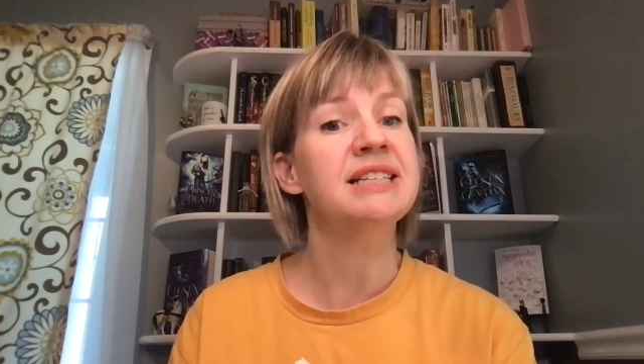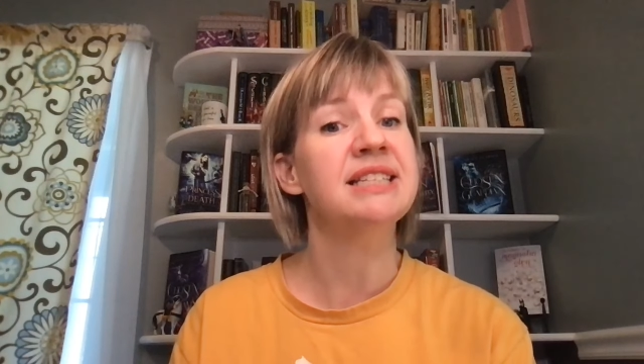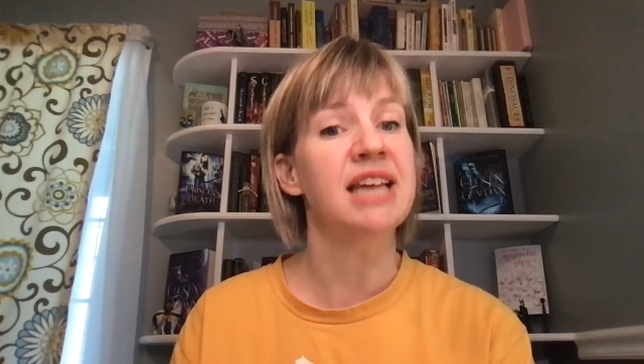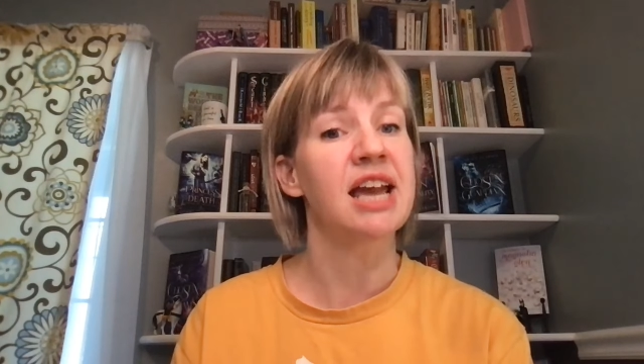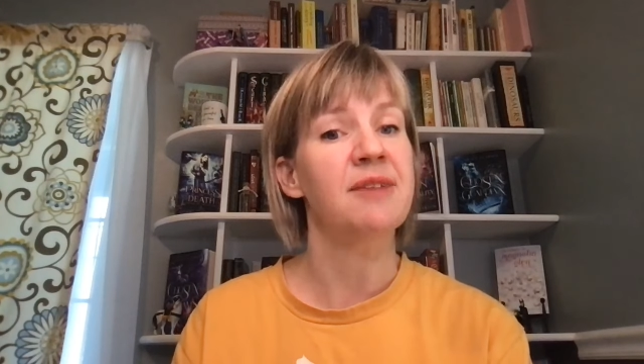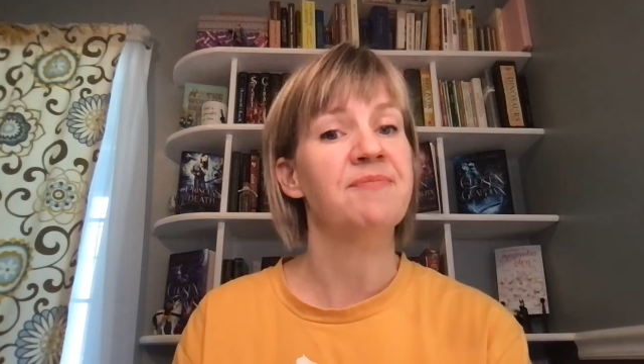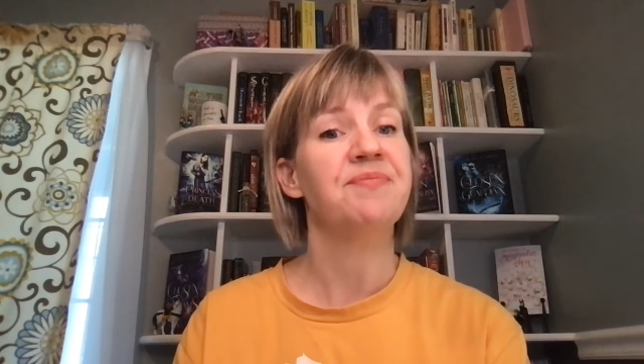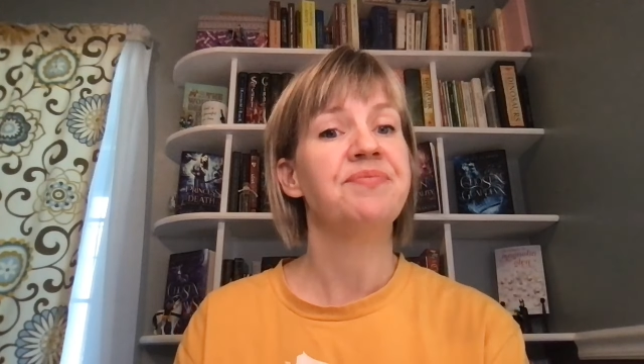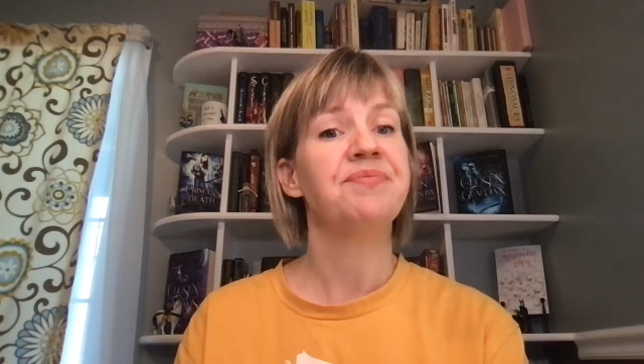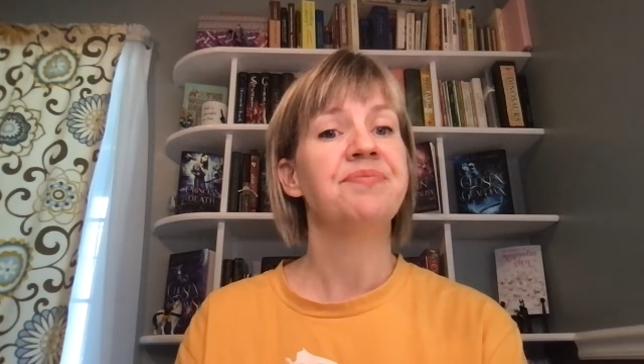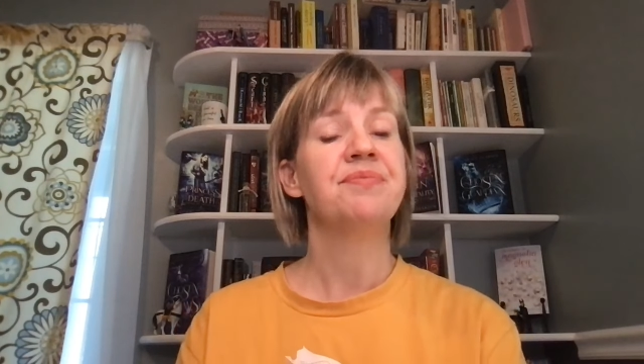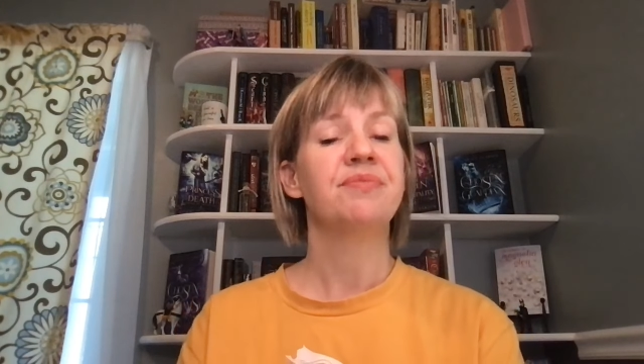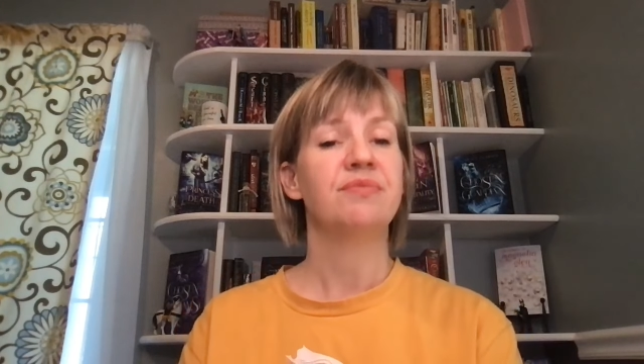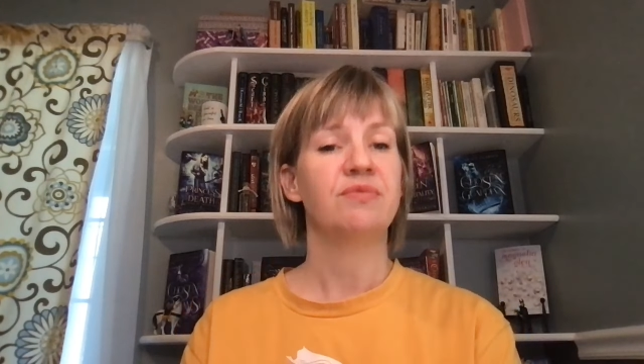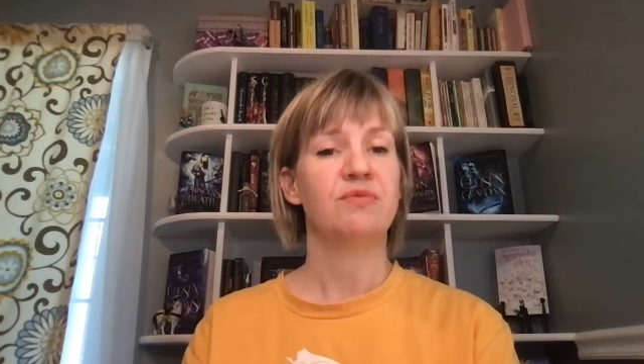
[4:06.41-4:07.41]
say.
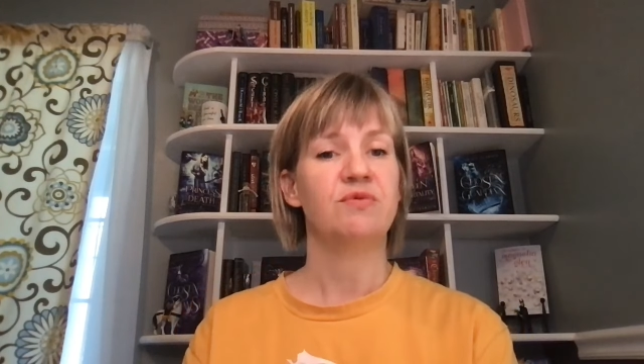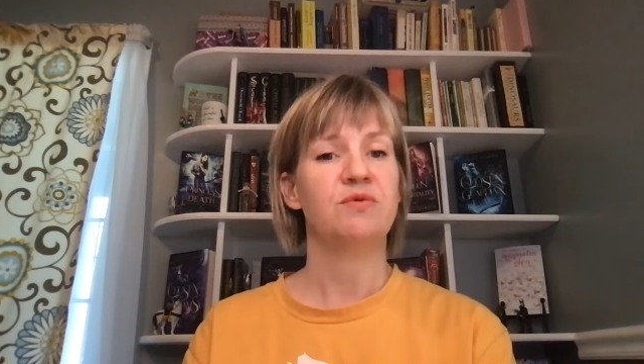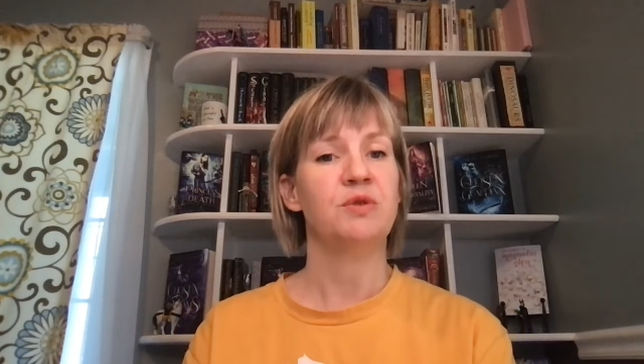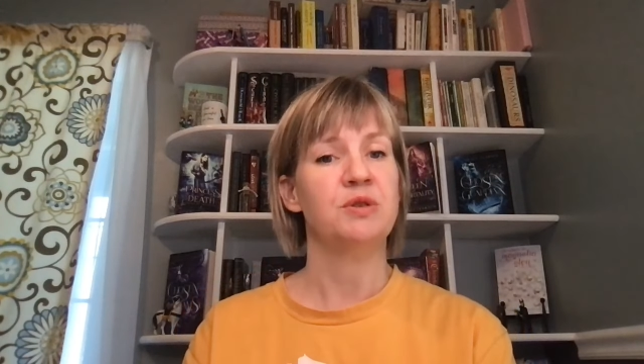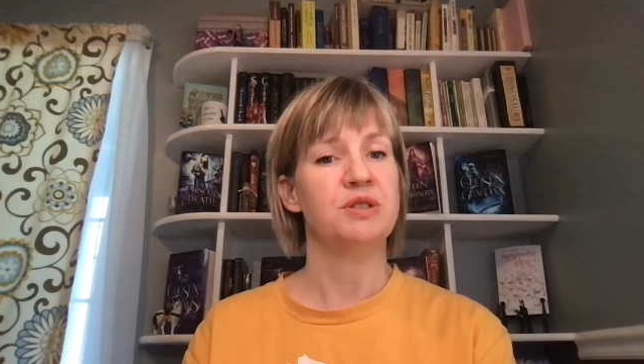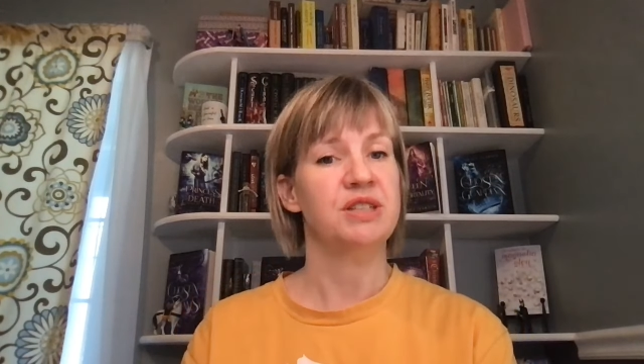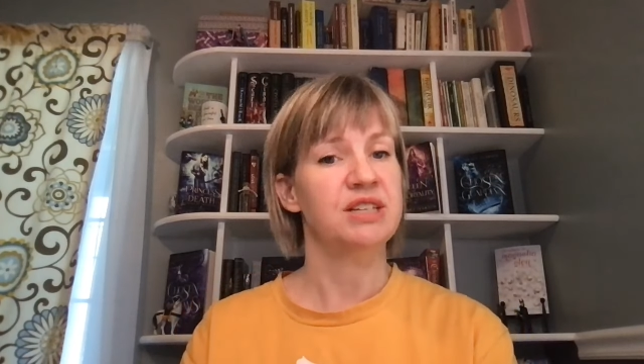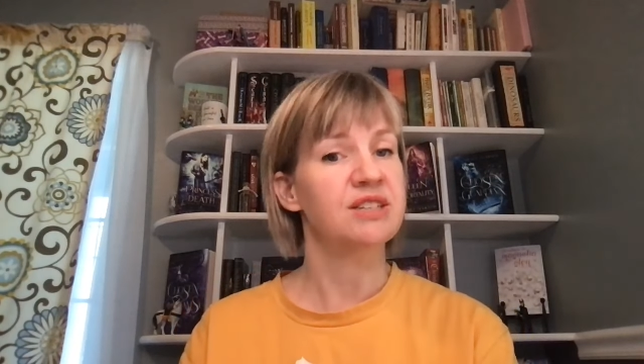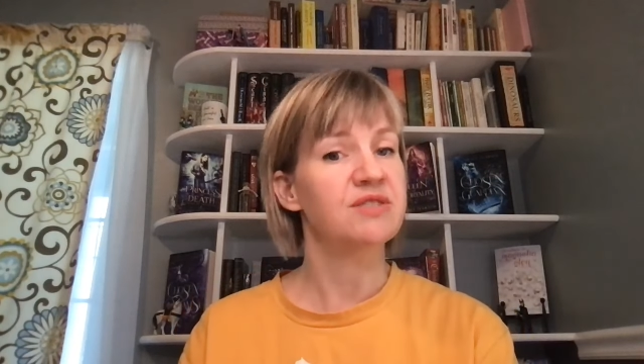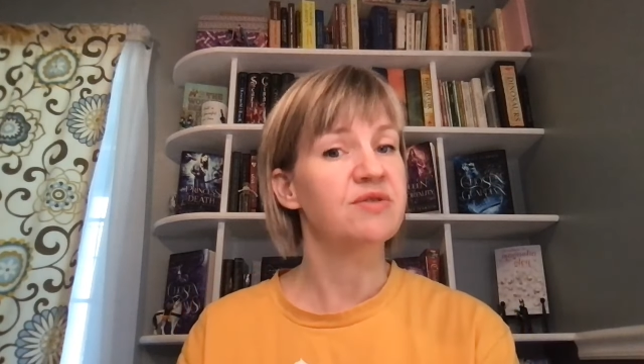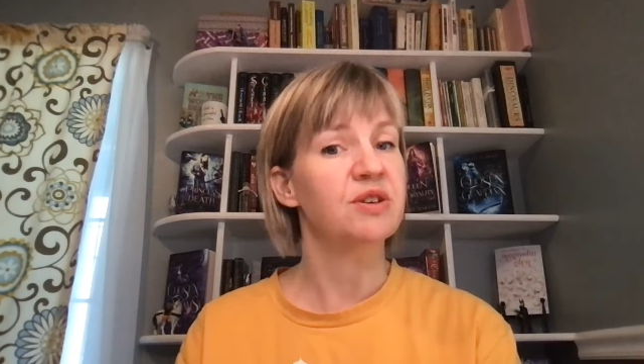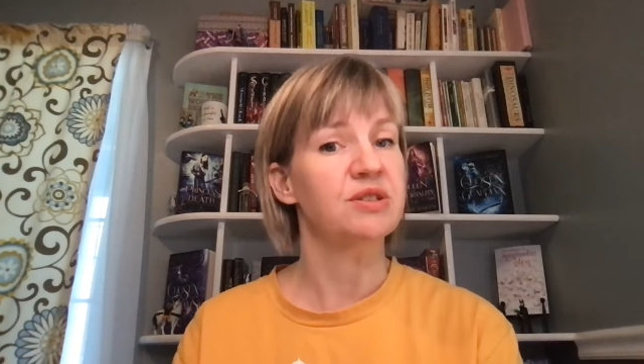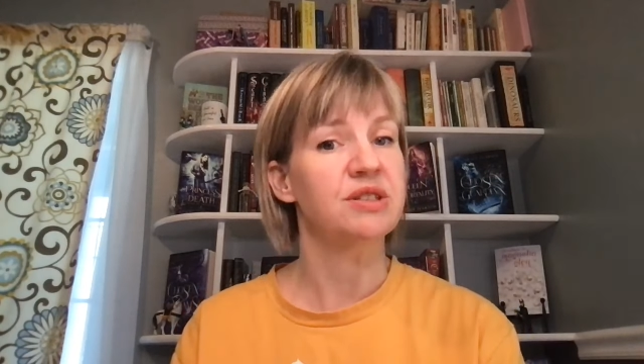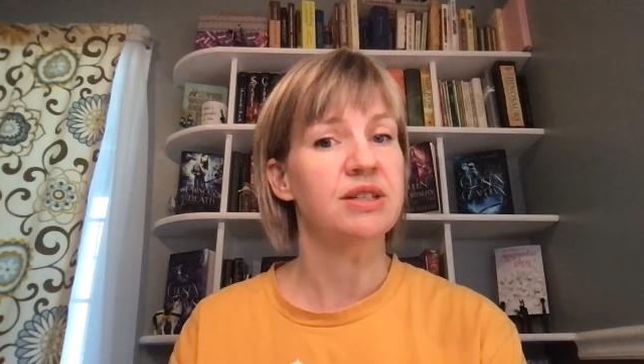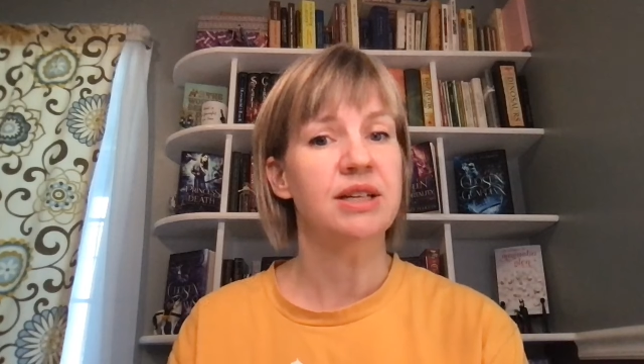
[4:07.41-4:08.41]
"First things
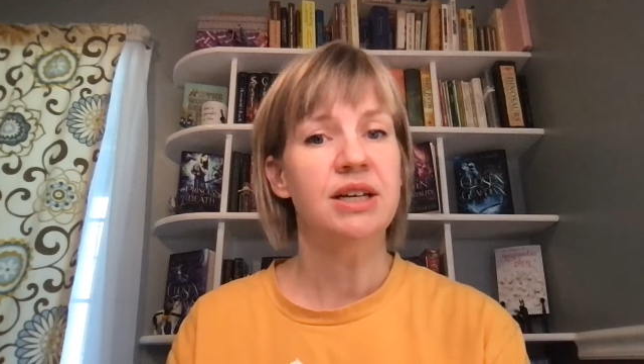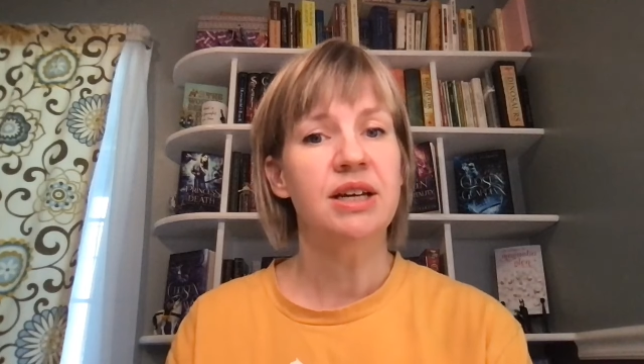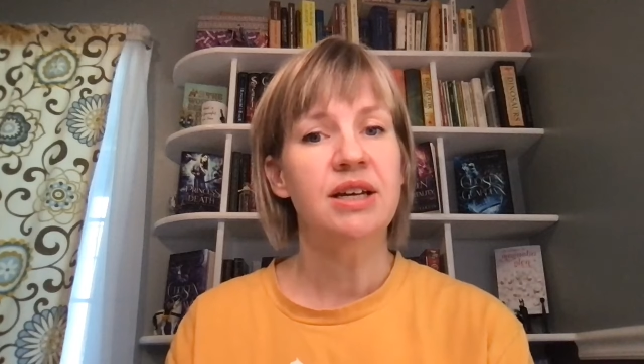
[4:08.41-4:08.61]
first.